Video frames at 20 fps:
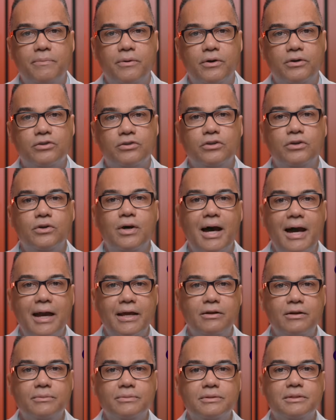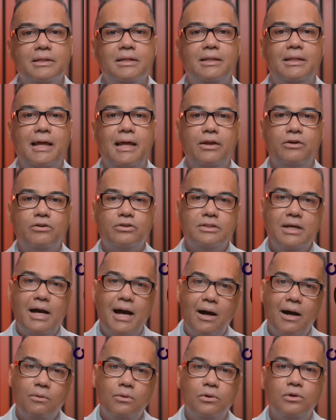personal items like your
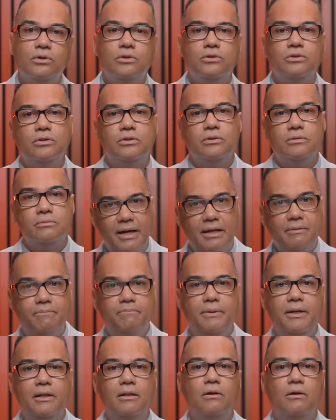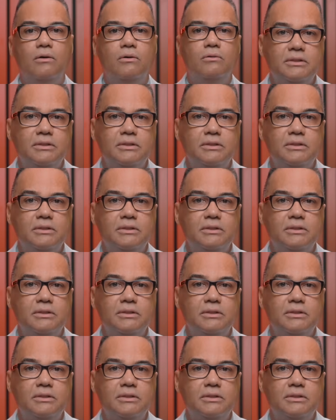towel, your bed pillow,